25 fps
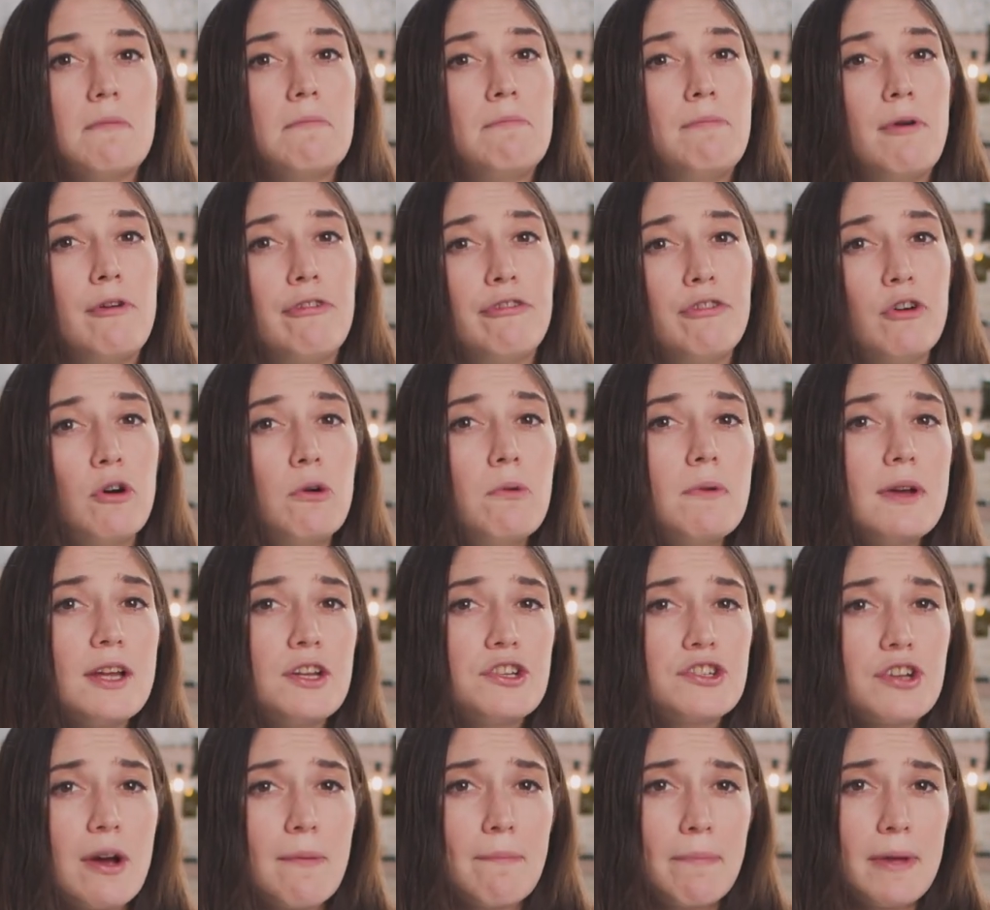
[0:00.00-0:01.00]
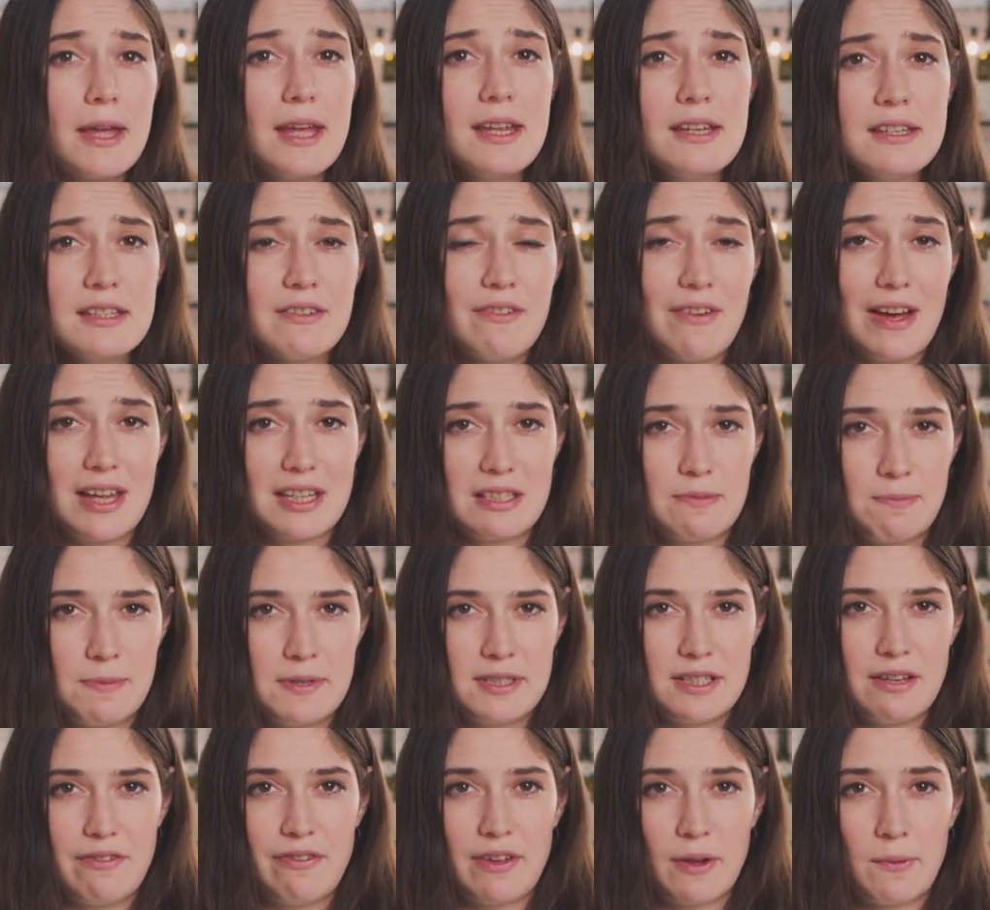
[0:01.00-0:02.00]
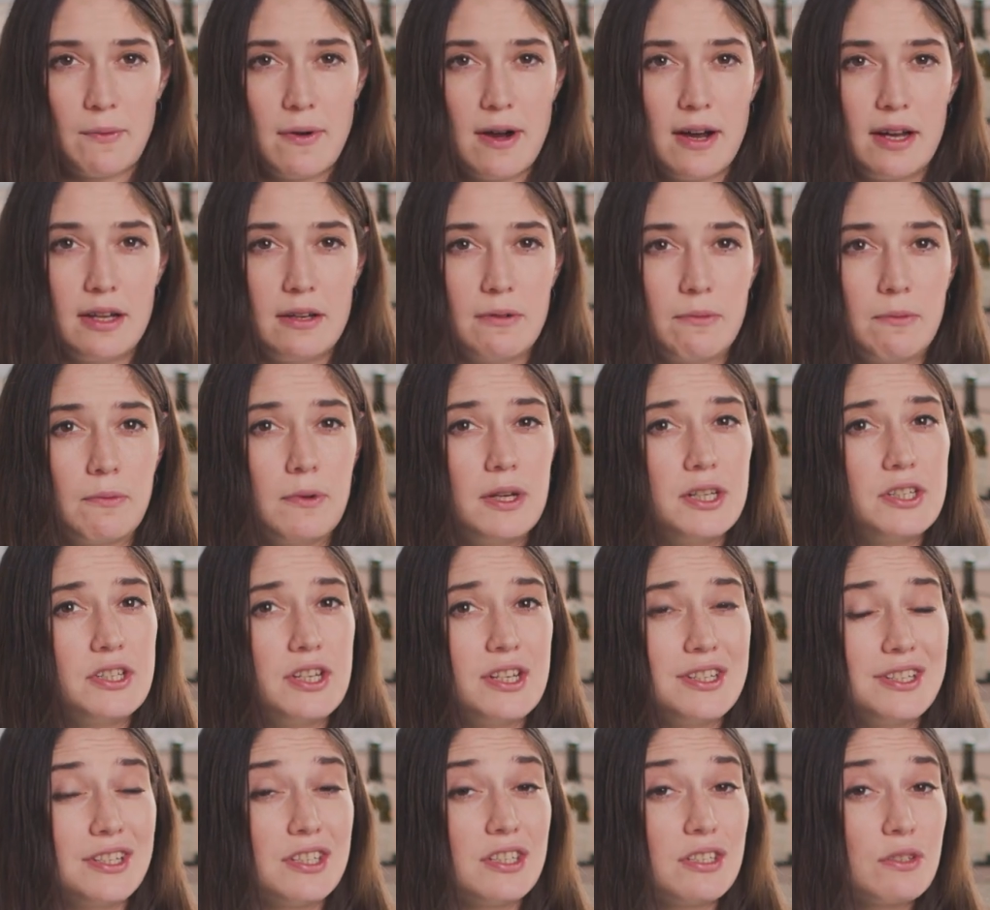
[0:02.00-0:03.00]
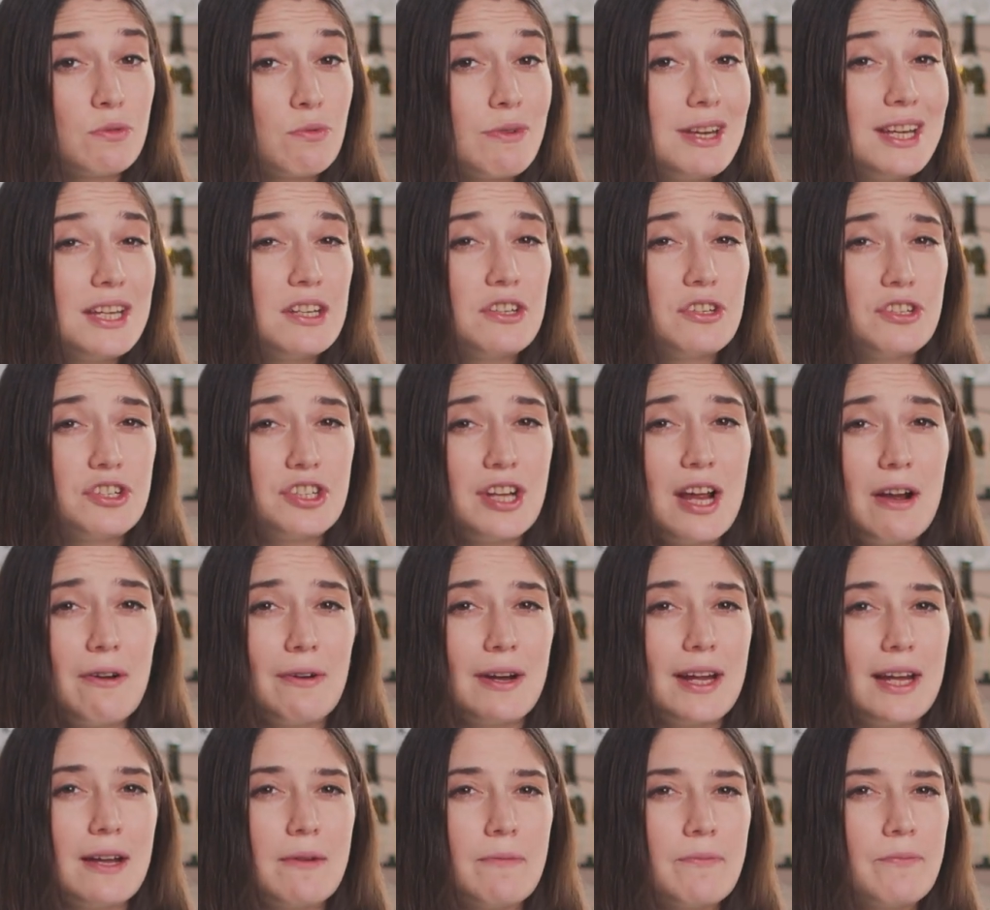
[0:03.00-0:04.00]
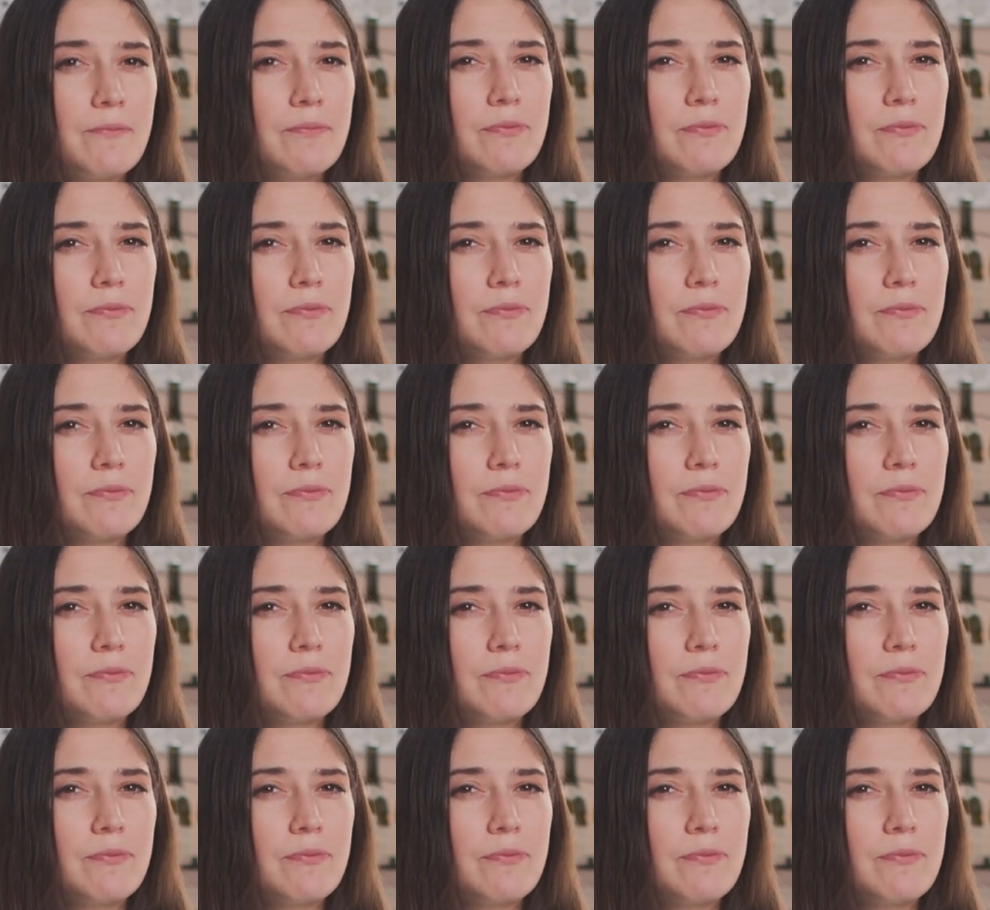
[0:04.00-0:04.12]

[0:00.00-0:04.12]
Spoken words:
Before we jump into that specific wine, which is a sweet sherry,